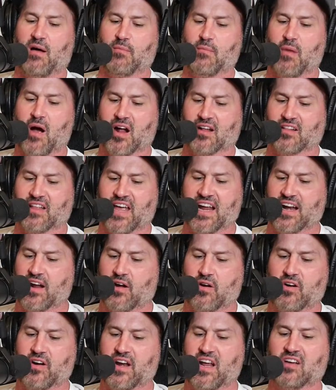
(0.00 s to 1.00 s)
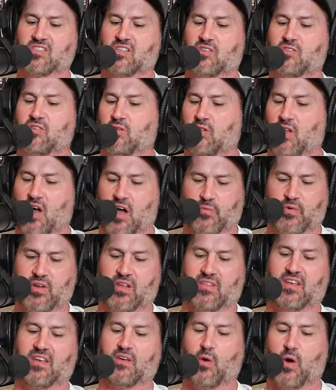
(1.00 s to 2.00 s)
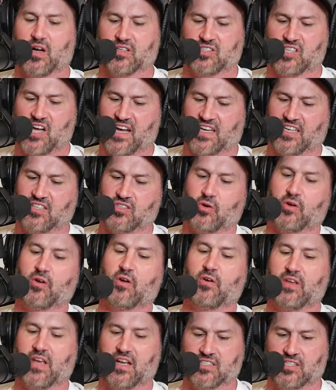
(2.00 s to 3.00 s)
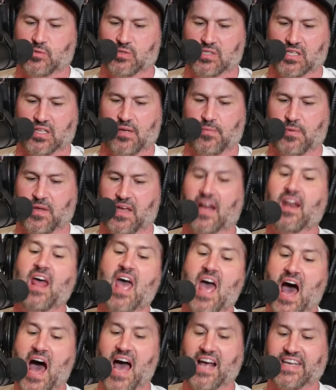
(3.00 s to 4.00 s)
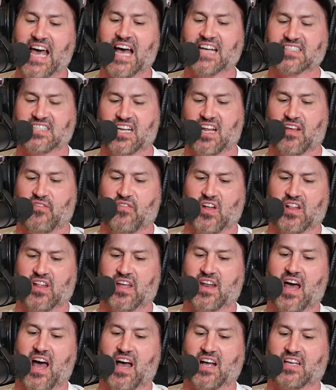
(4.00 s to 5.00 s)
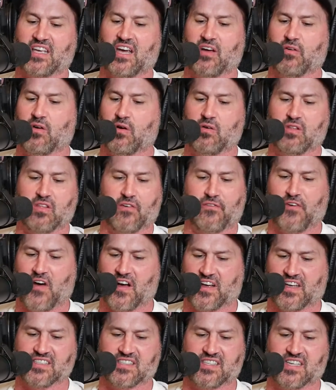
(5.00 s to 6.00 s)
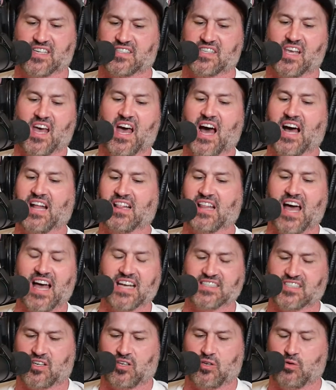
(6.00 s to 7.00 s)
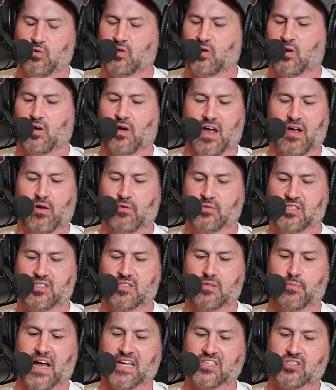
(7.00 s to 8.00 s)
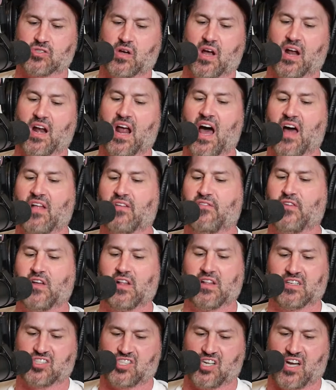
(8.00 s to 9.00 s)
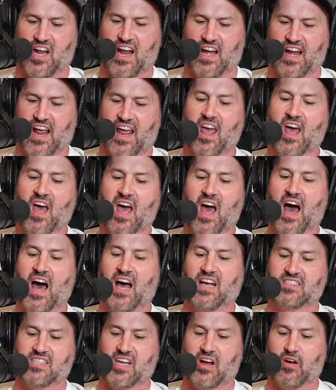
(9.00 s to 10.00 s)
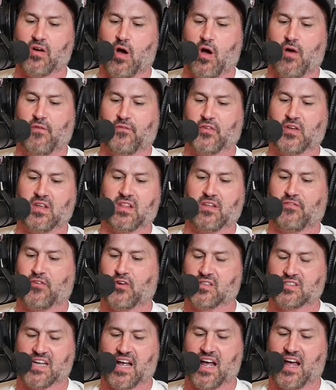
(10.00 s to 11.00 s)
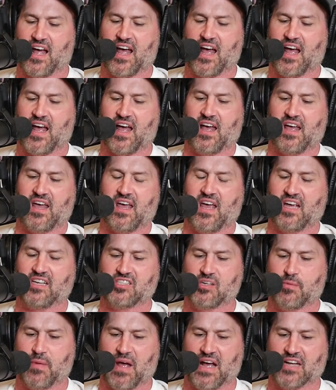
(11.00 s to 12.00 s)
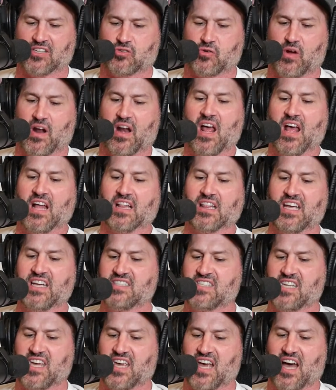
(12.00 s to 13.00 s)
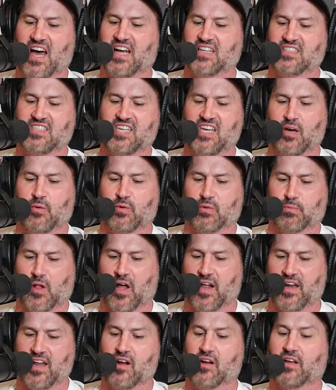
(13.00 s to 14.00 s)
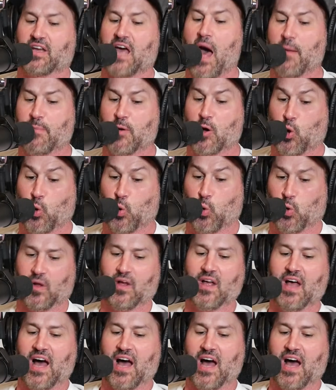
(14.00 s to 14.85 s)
Marlena, her nails are too long. What do you think you are? Jackie Joyner, oh yeah, she was Olympiad. Cassidy, villain. Kira, who the fuck is this? Eliza, cute girl. I hope she's a bachelorette. Villain, Shanae. Sarah, hopefully the first Asian bachelorette. Lindsay, Tia with blonde hair. Gabagool.